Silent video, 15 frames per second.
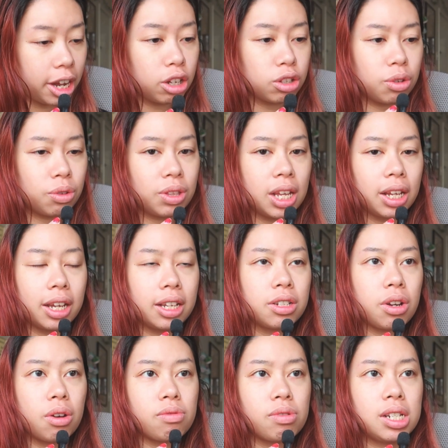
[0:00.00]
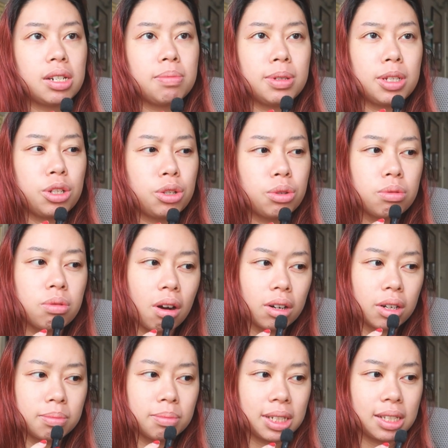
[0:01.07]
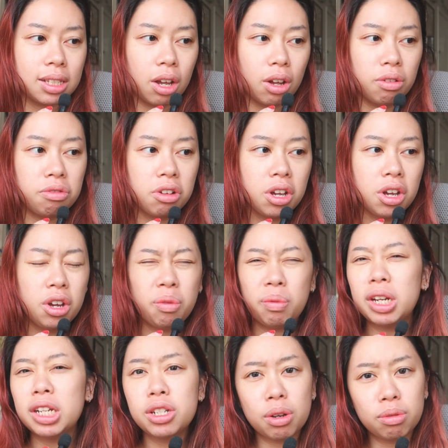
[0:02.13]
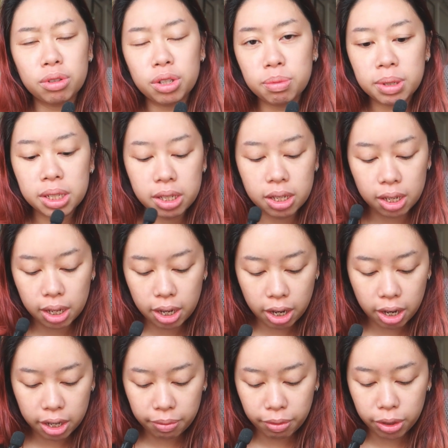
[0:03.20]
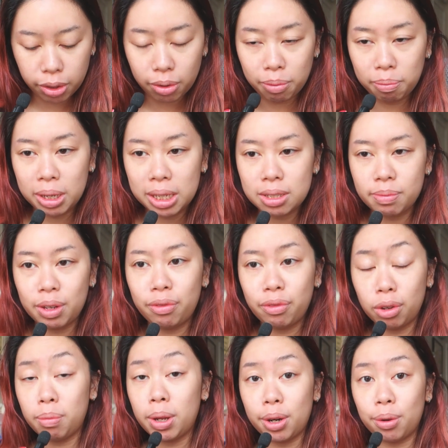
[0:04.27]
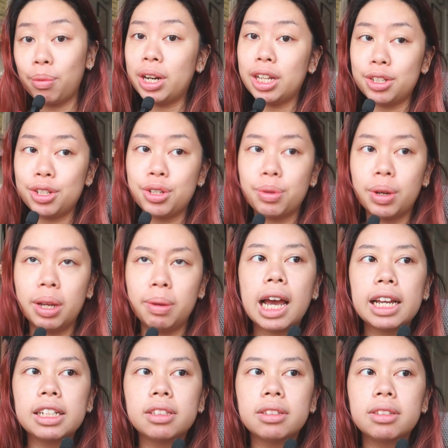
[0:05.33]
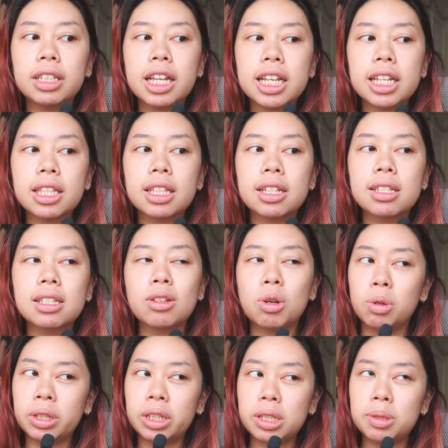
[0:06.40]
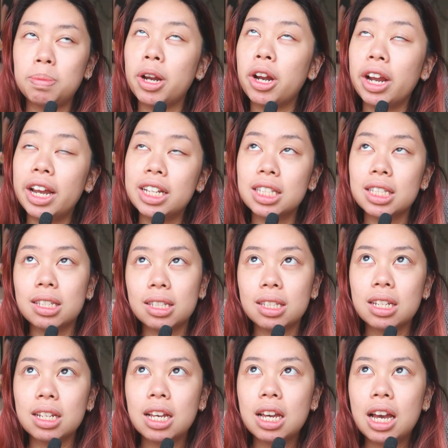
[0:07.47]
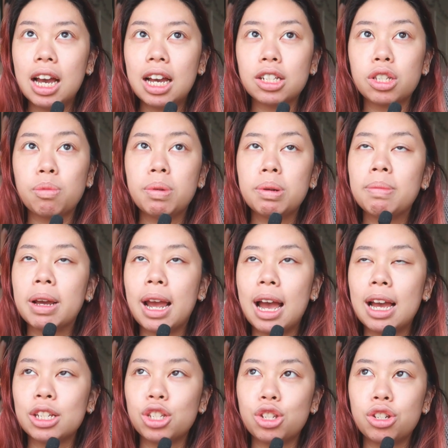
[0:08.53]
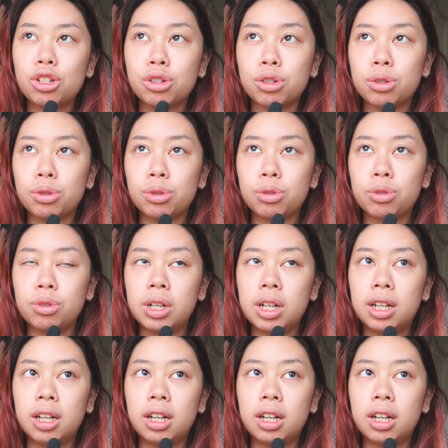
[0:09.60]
also think I don't need to be too hard on myself when I don't do my skincare, even though it makes me feel better when I do it. I think this whole experience has opened my eyes to